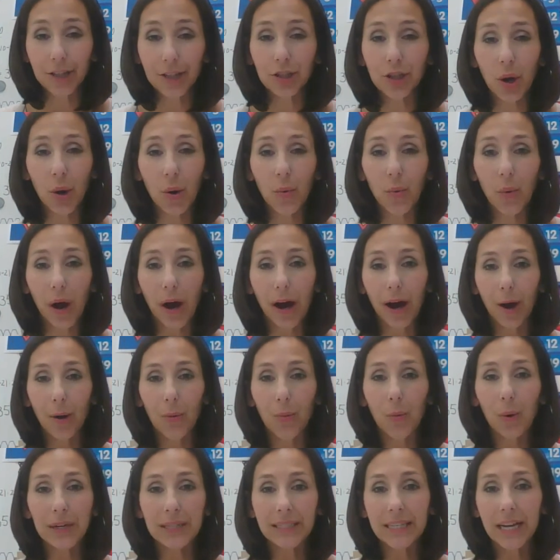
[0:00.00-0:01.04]
So
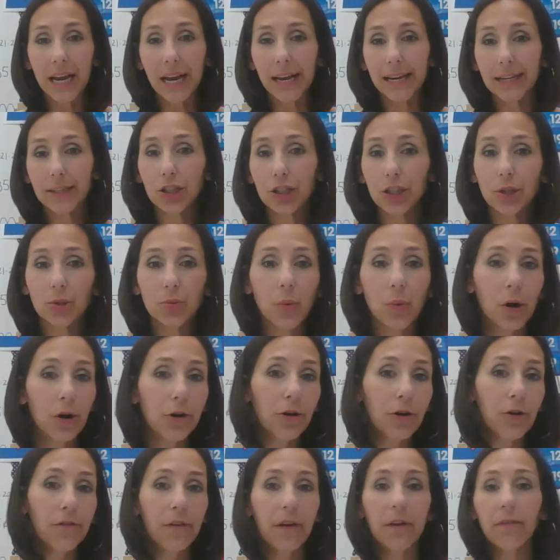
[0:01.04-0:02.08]
one day is just wear
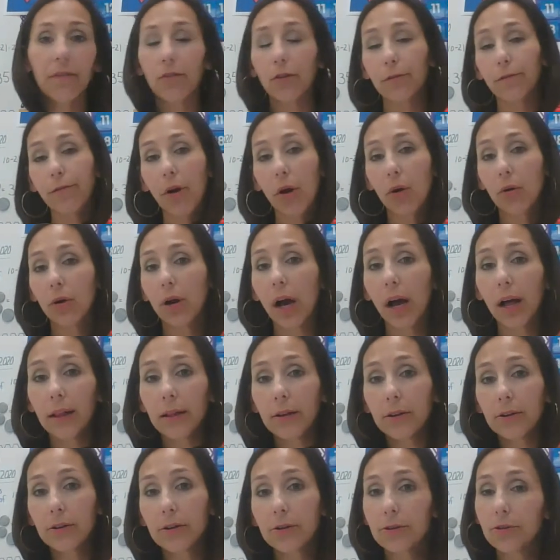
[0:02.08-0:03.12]
your favorite fall
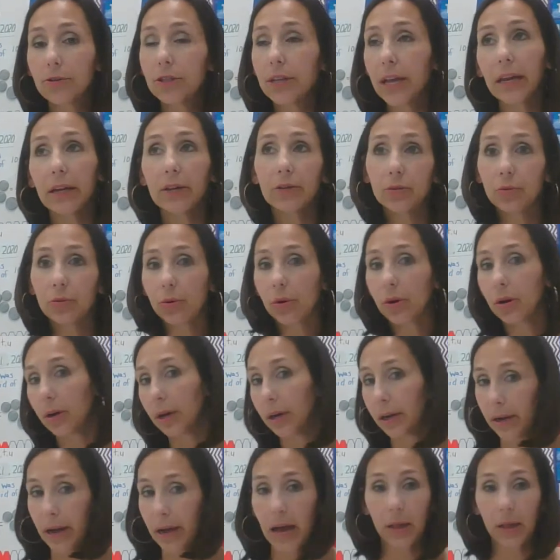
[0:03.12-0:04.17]
colors and or
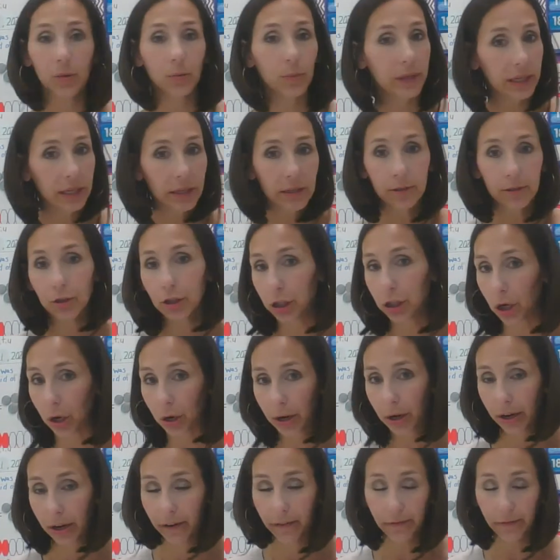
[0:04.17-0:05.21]
a Halloween
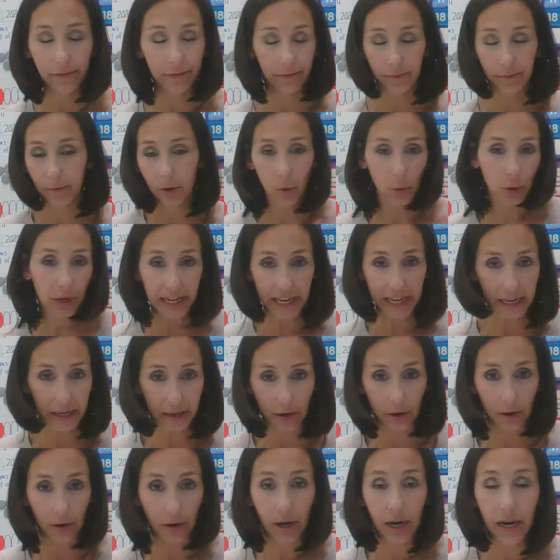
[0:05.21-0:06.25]
shirt if or
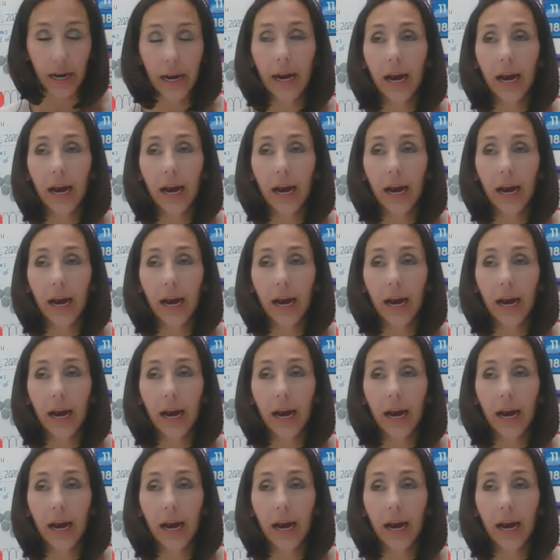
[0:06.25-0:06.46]
gear.